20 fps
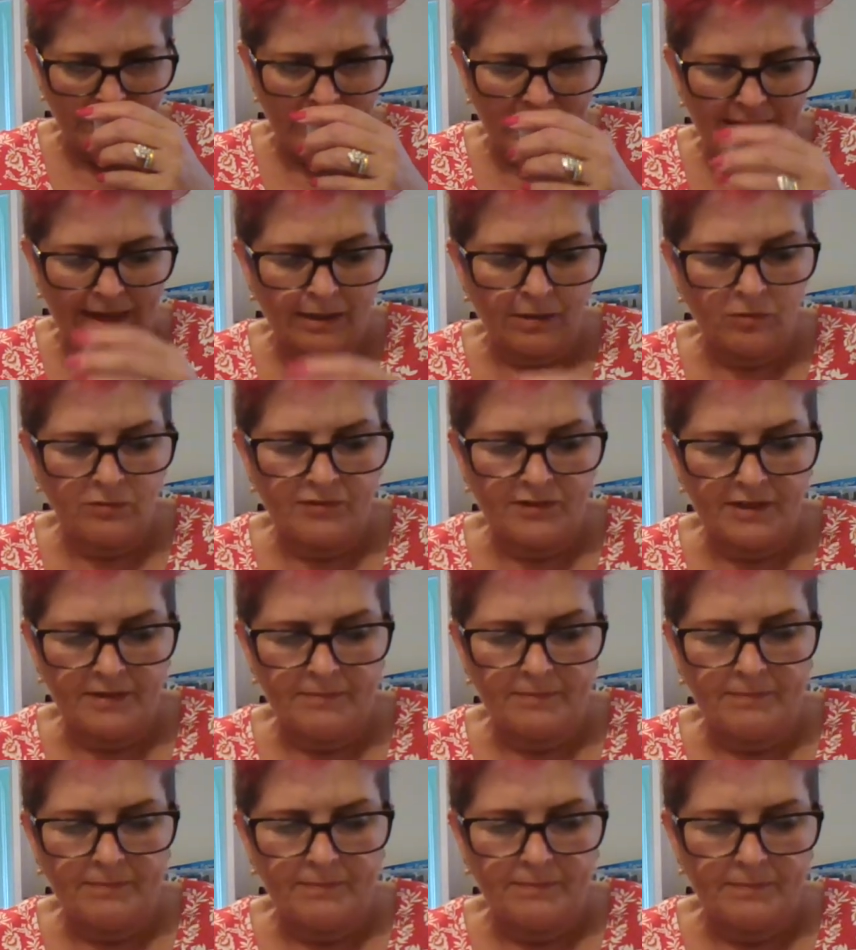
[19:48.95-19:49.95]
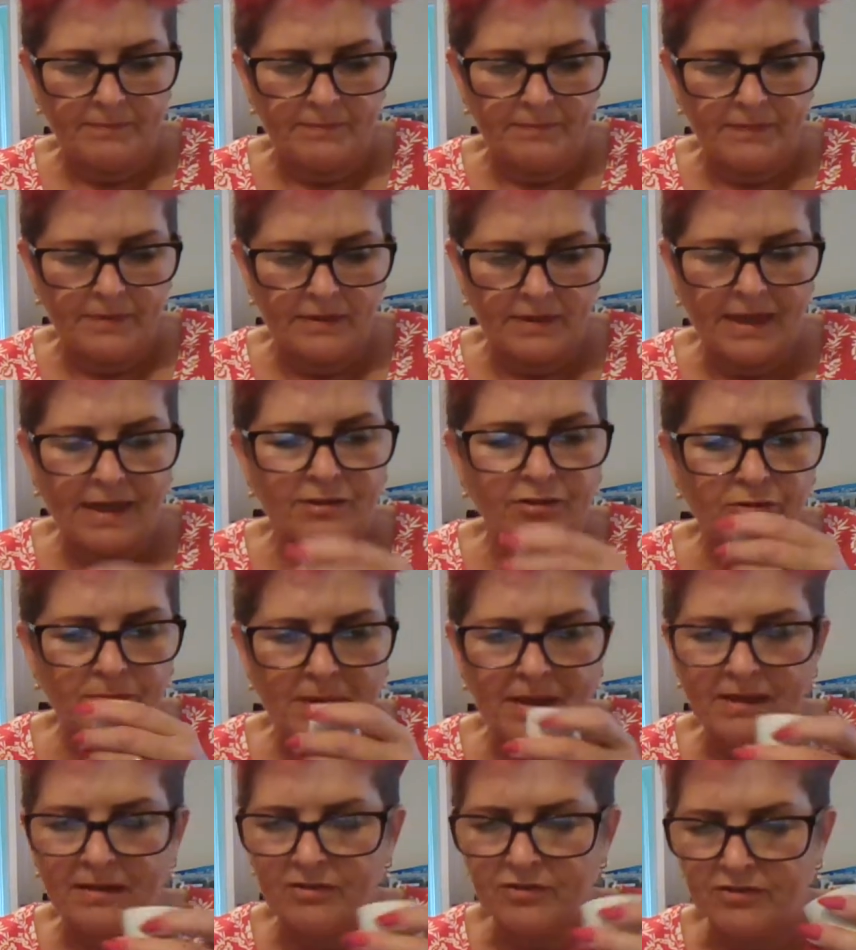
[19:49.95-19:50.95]
I love it. That
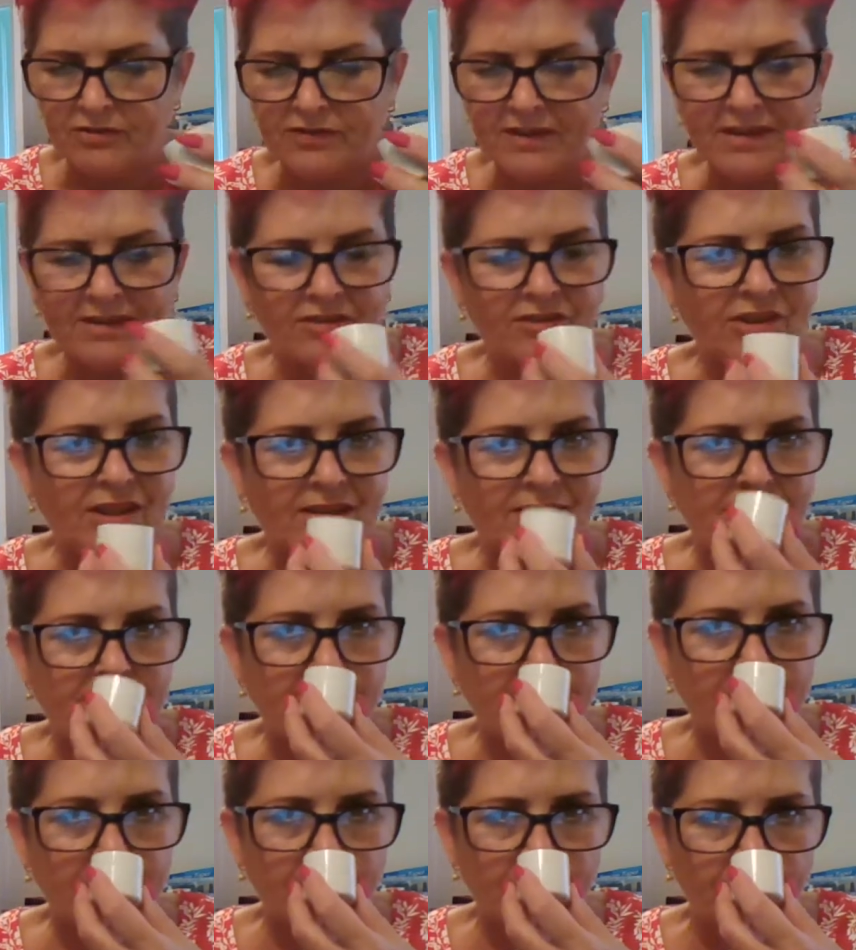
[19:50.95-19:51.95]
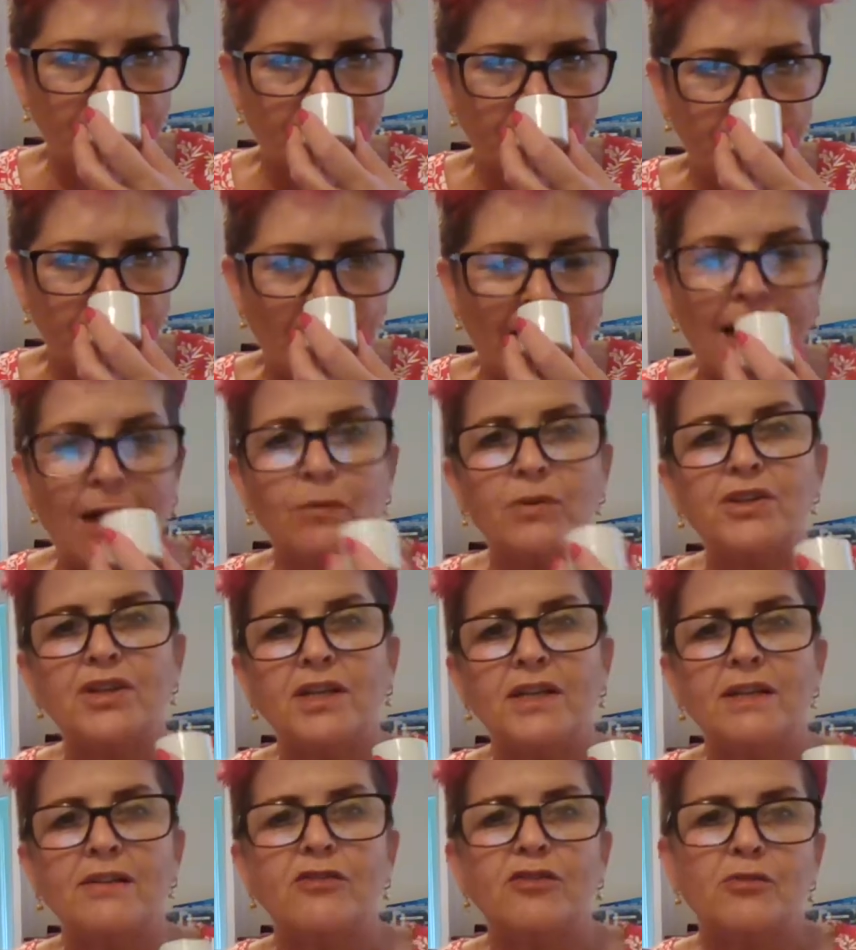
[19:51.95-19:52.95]
smells fantastic. I wish
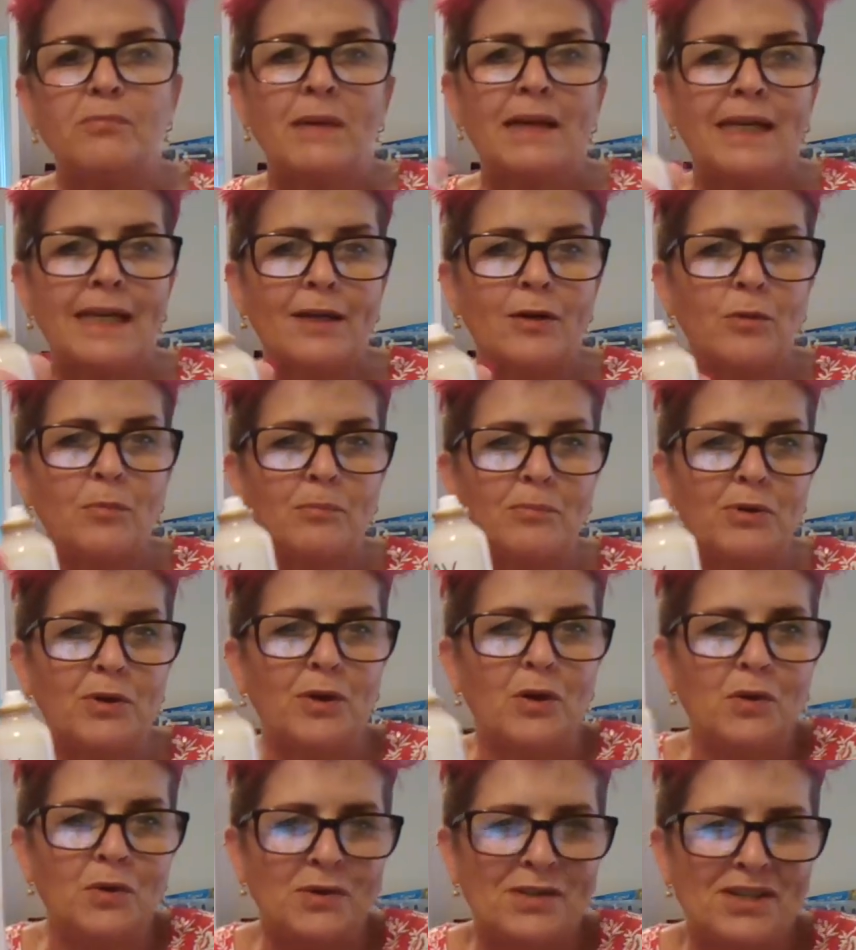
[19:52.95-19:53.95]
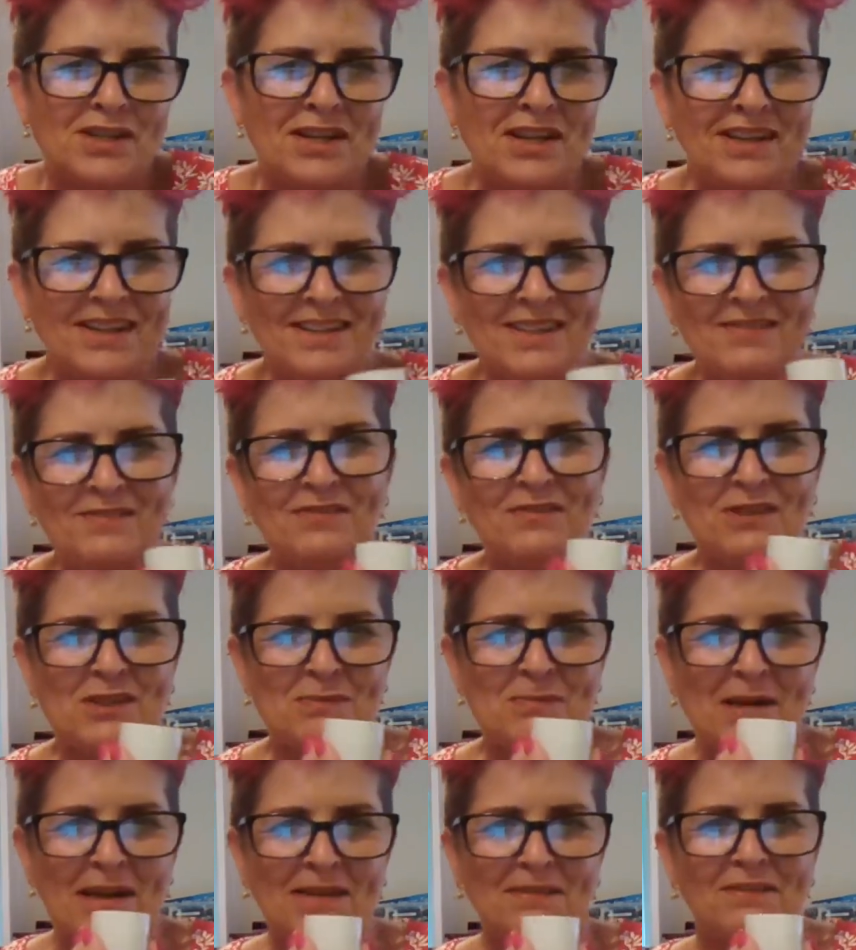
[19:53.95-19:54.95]
I had smelly computers.
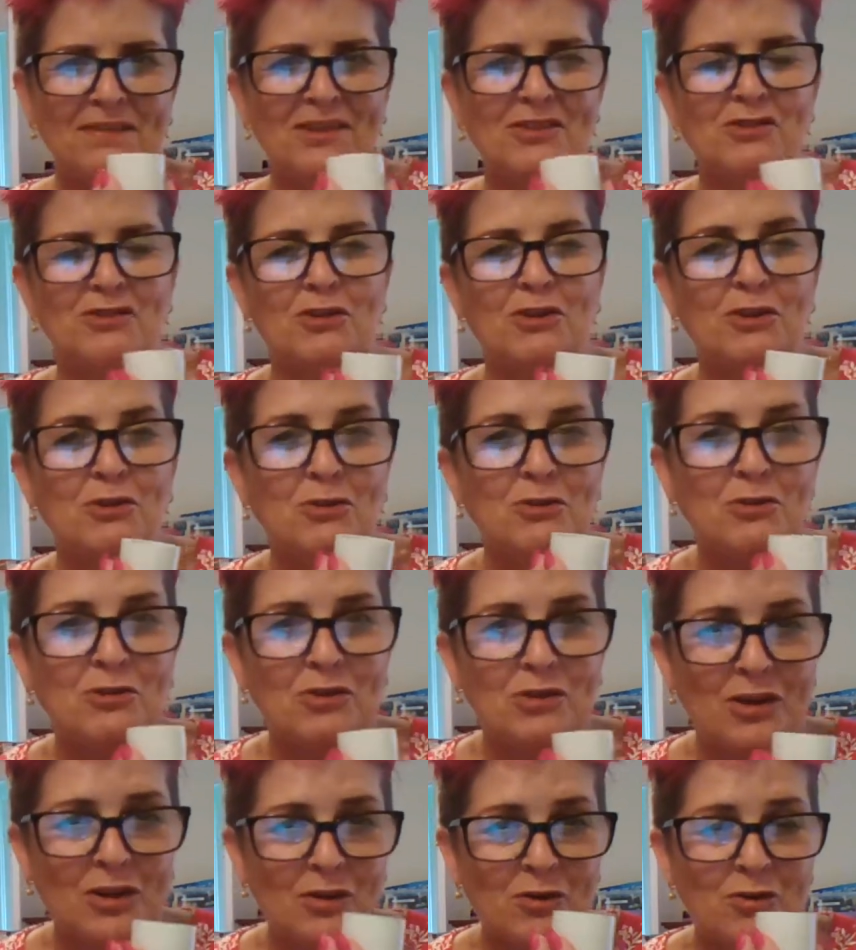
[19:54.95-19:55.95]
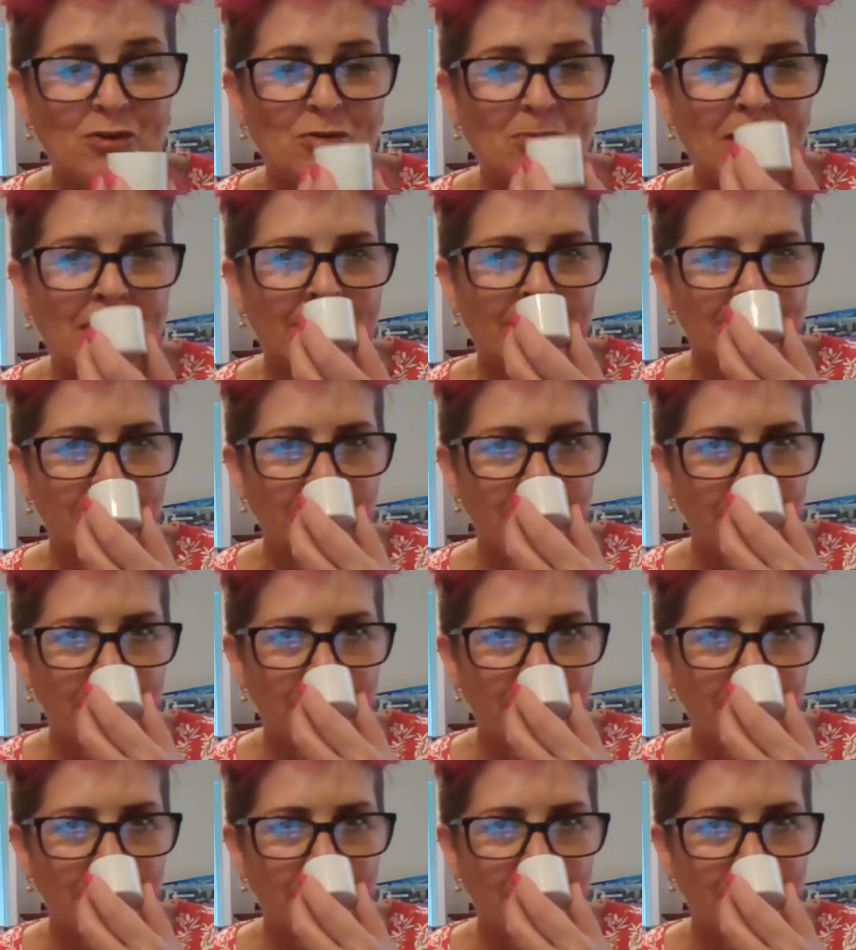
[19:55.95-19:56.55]
smell a vision. You could smell it.